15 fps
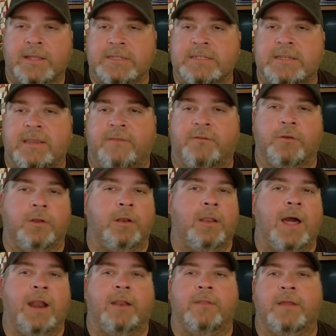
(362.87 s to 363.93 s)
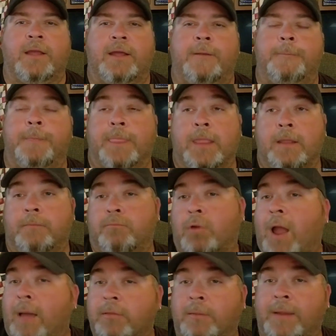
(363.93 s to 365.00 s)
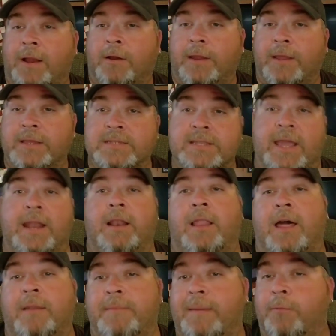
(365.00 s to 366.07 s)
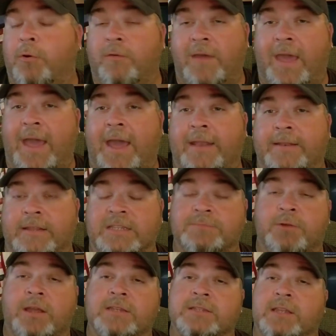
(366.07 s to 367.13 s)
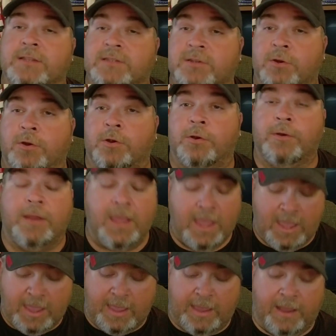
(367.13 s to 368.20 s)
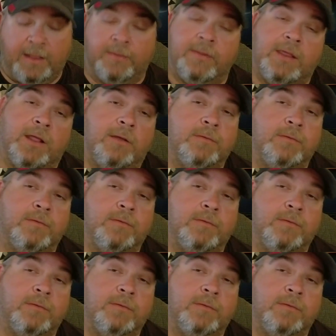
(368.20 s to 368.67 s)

and see for a lot of the problem areas that a lot of people have had and expressed concern and,